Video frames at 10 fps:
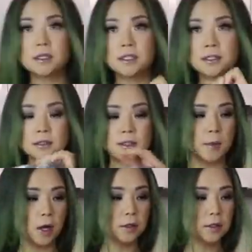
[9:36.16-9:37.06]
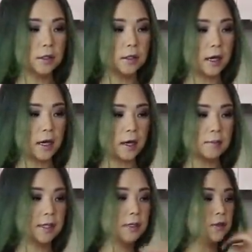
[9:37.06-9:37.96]
this smaller
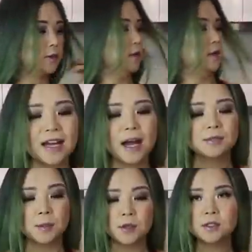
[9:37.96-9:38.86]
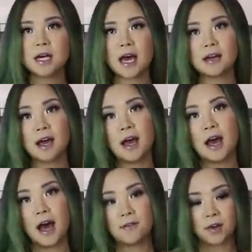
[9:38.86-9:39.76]
uh, blender thing. I'm supposed to add
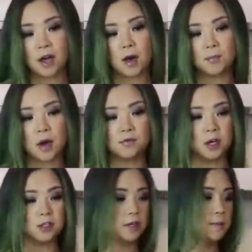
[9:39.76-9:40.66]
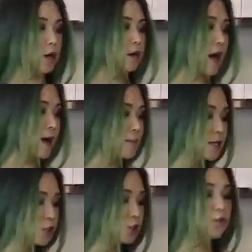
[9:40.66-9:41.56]
half a cup of non-dairy milk. I'm
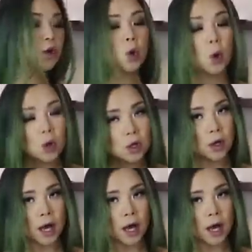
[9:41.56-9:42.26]
gonna do quarter